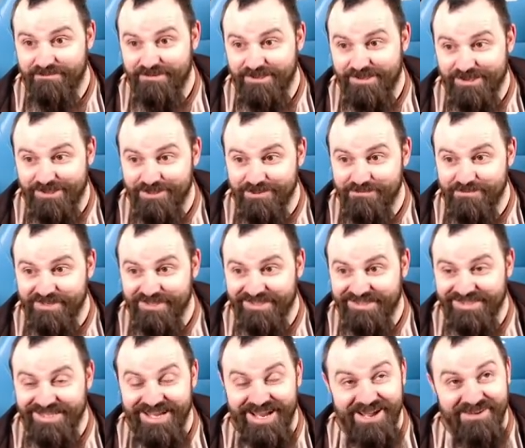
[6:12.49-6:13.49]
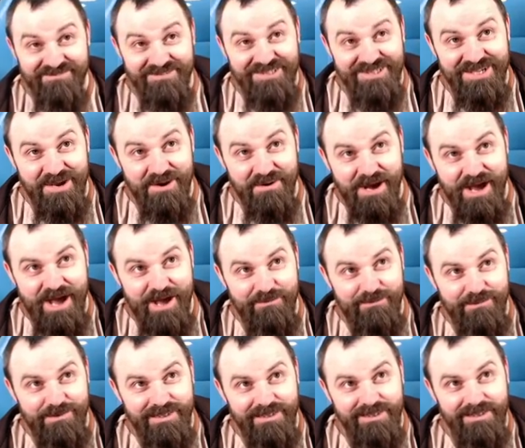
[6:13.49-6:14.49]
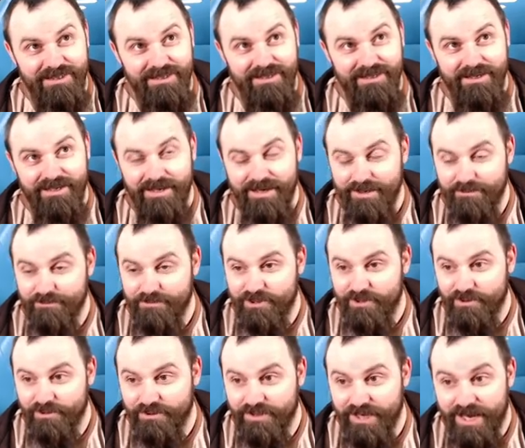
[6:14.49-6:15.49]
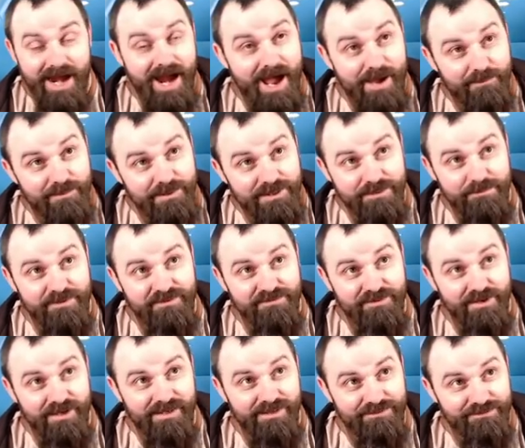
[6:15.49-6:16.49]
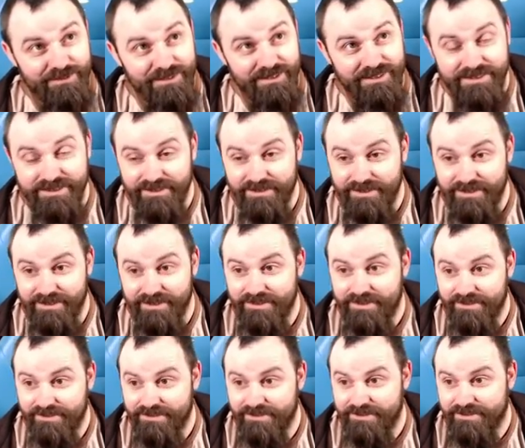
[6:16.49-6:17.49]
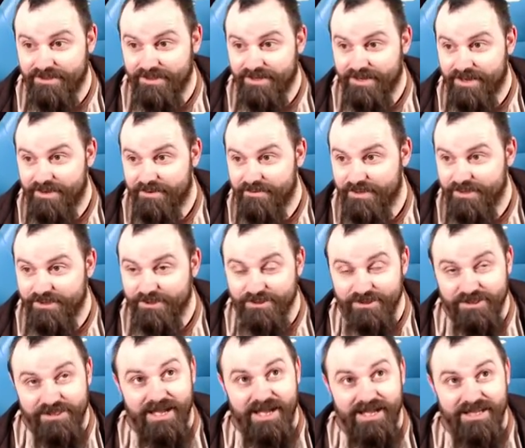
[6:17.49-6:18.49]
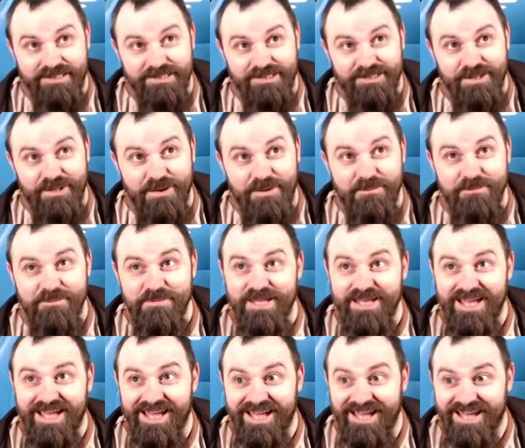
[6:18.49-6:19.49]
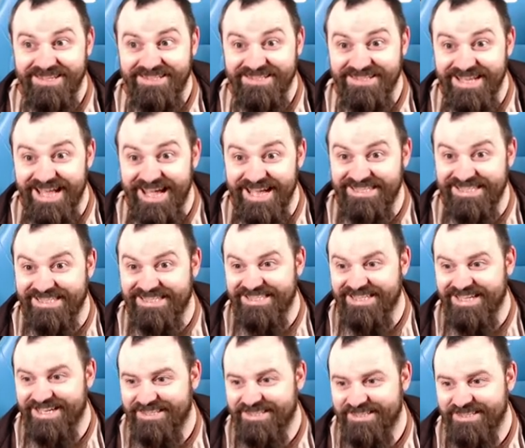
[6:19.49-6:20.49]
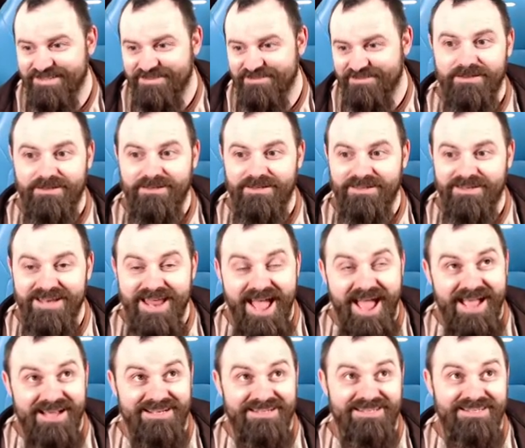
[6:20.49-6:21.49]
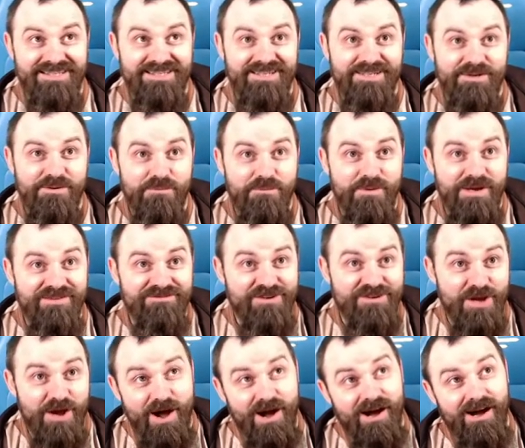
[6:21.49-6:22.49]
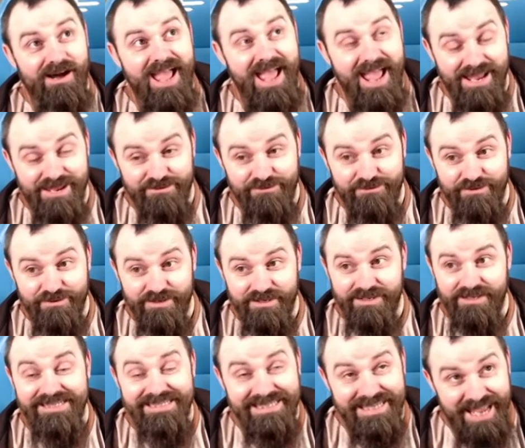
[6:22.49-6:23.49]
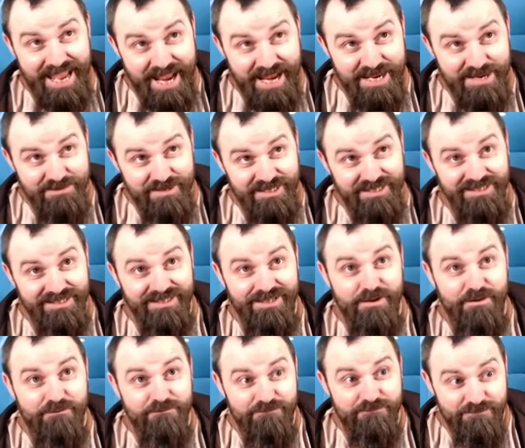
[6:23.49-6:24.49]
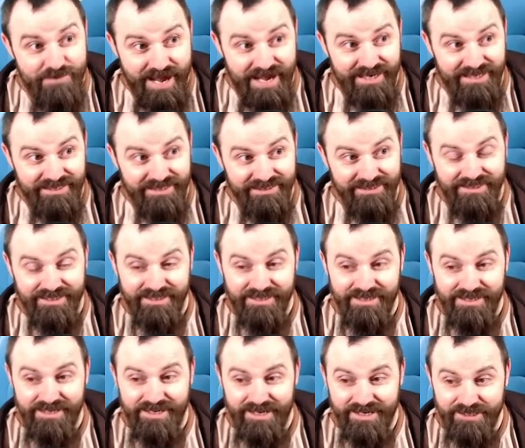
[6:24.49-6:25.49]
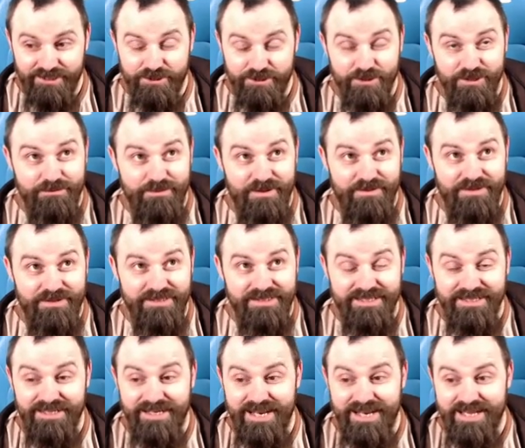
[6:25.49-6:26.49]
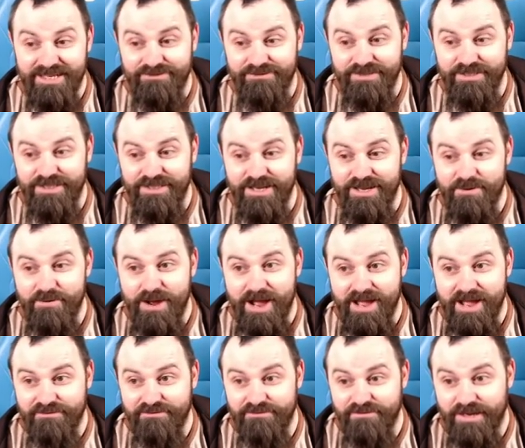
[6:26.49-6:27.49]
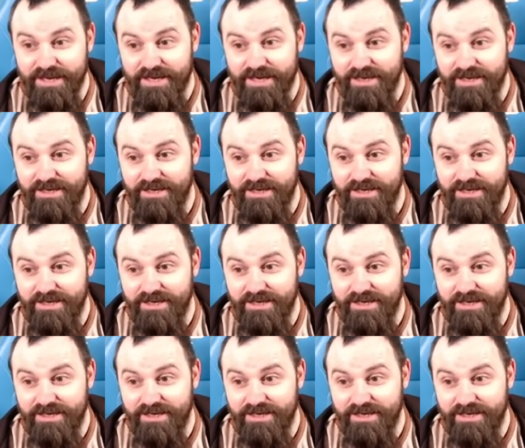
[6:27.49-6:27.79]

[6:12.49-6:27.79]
It's super exciting. I'm so happy. I'm sure they're happy to be finally releasing it because yeah, it does get asked a lot. So that's exciting. Next, we've got aphid taming. Finally. And I talked about this in the last video, I think.